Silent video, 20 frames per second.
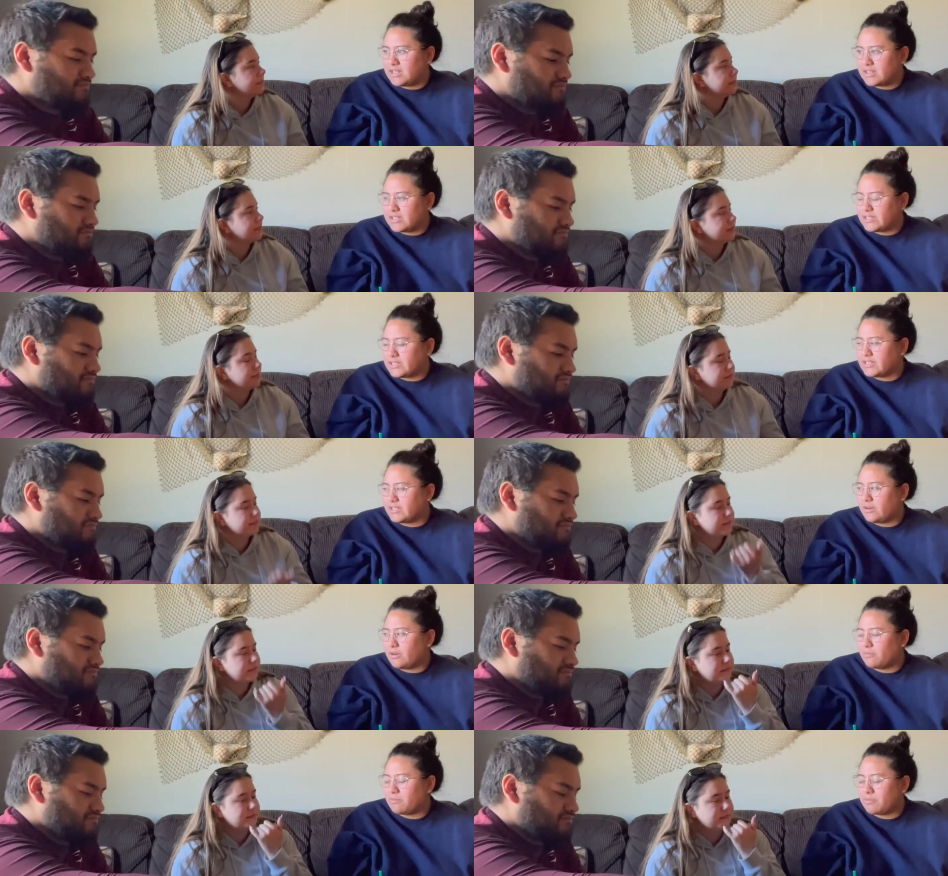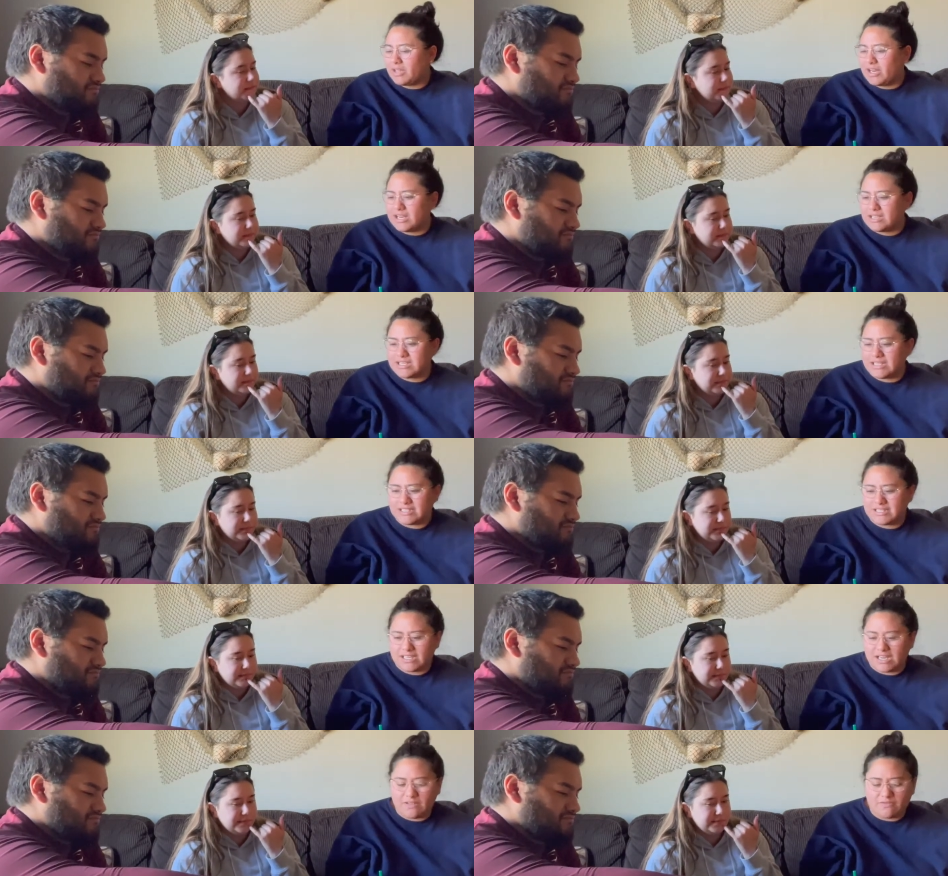Speaker 1: the syrup that I
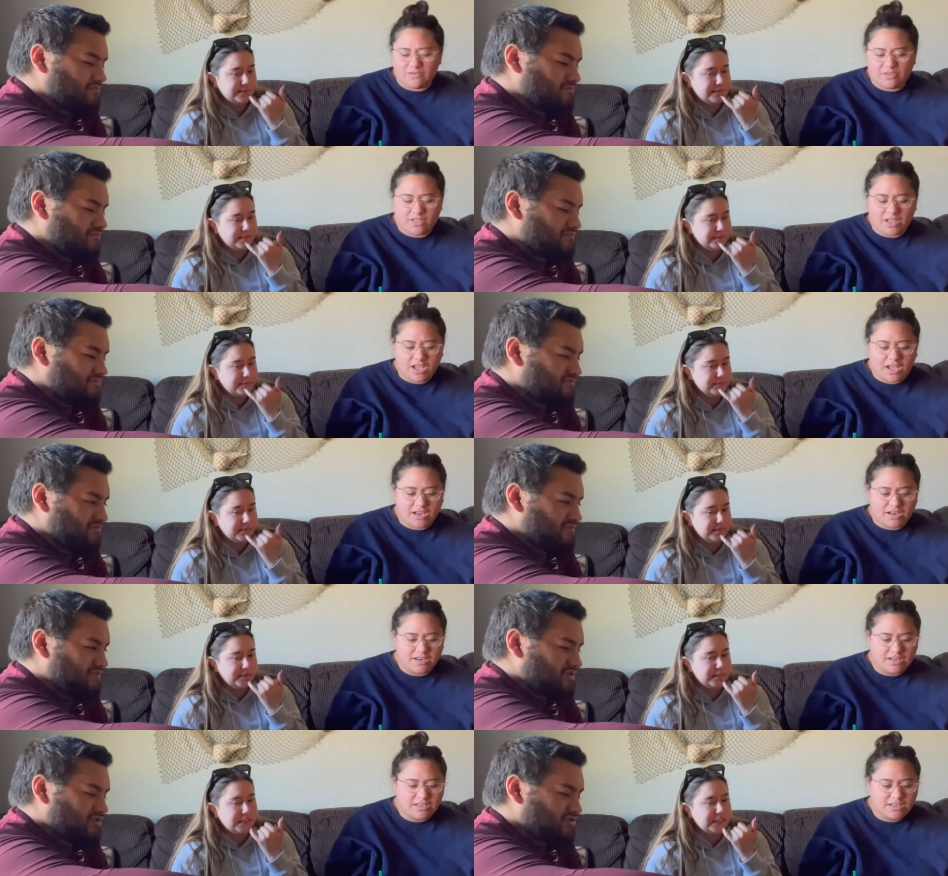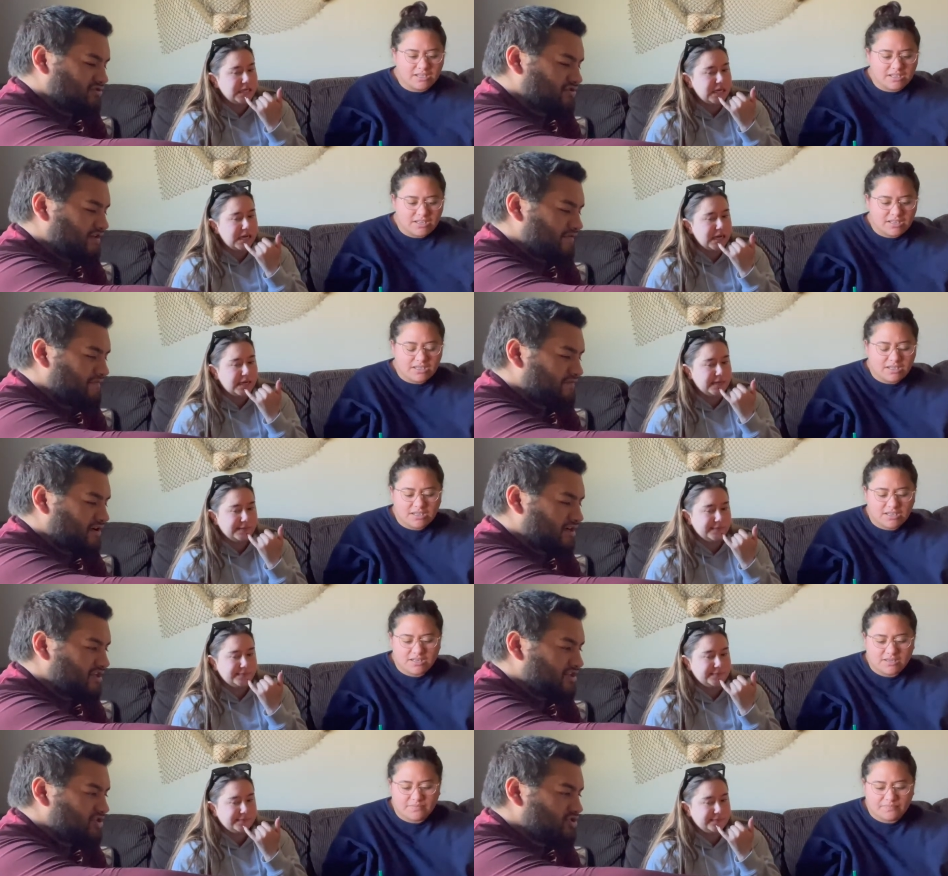tasted after that. Yeah.
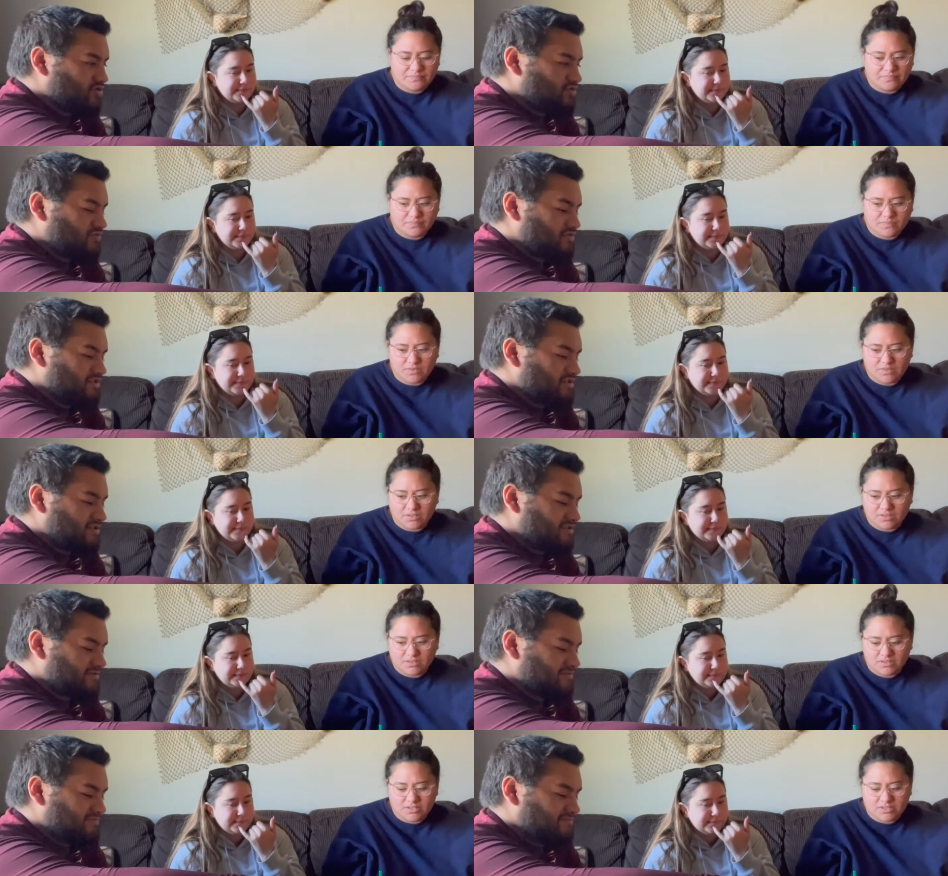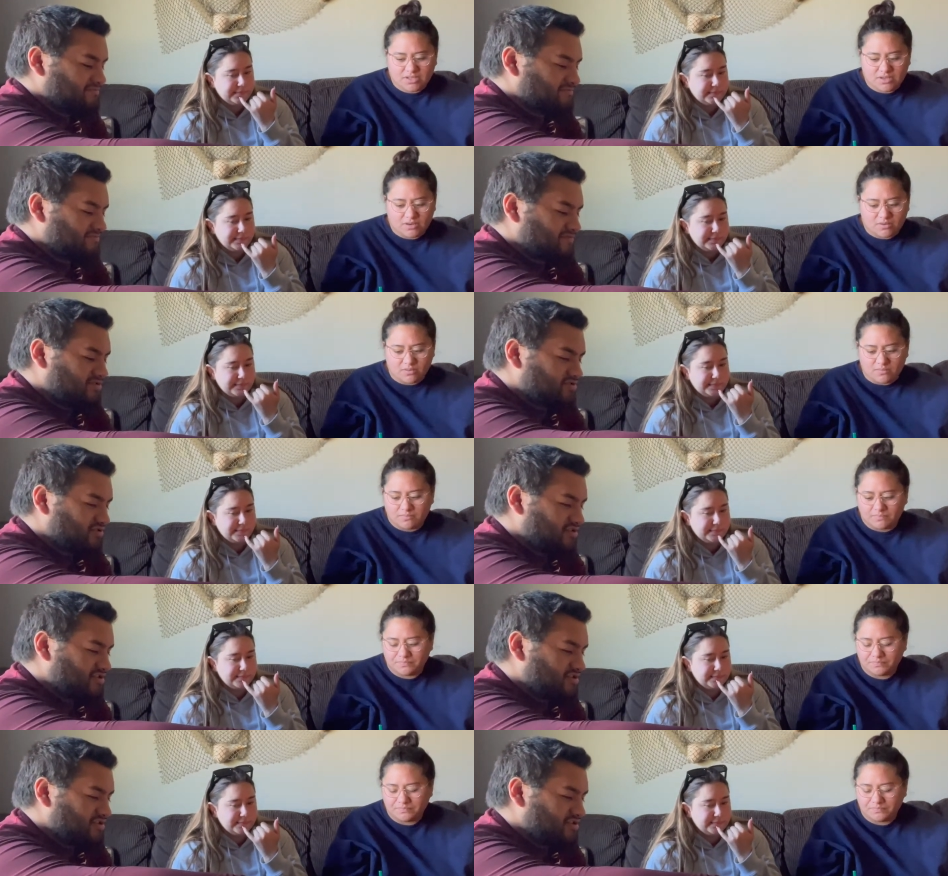So